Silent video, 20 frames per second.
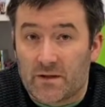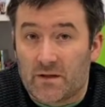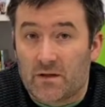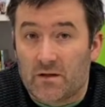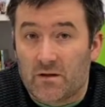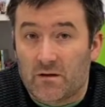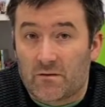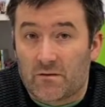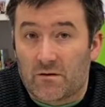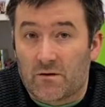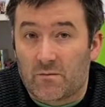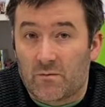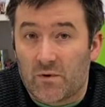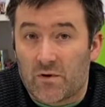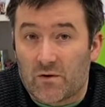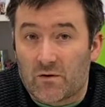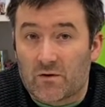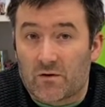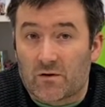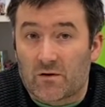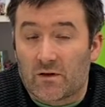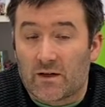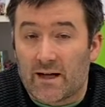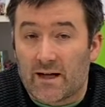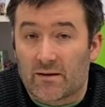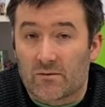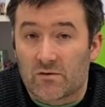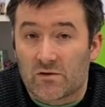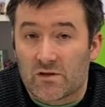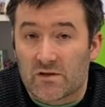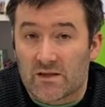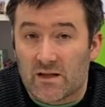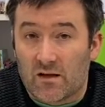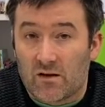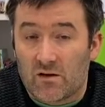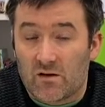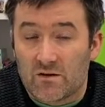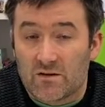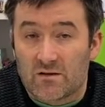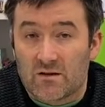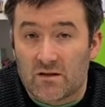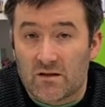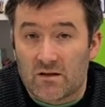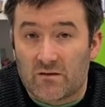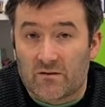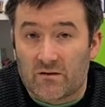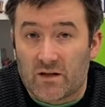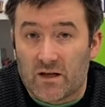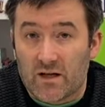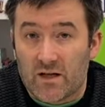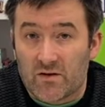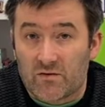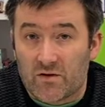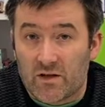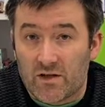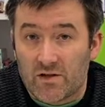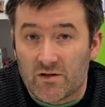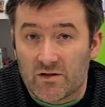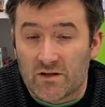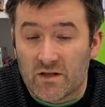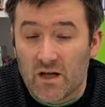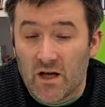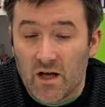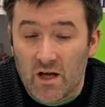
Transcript: of computer languages and also the different age ranges.